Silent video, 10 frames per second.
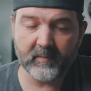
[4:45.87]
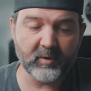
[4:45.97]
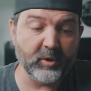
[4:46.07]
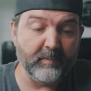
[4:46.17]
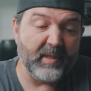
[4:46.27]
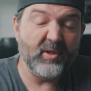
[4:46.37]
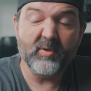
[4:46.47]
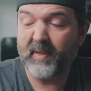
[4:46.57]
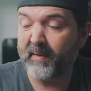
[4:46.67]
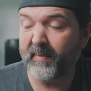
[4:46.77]
it should be
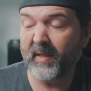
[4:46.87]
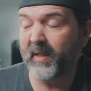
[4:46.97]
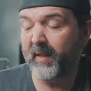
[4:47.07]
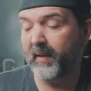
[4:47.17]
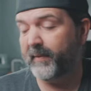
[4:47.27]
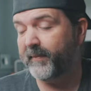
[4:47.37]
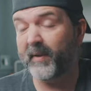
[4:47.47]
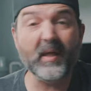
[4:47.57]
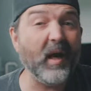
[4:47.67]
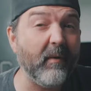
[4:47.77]
should be
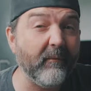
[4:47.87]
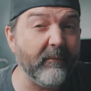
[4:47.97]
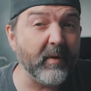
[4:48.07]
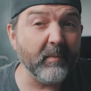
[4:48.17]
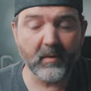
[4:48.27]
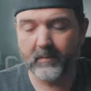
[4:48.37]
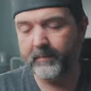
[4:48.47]
comfortable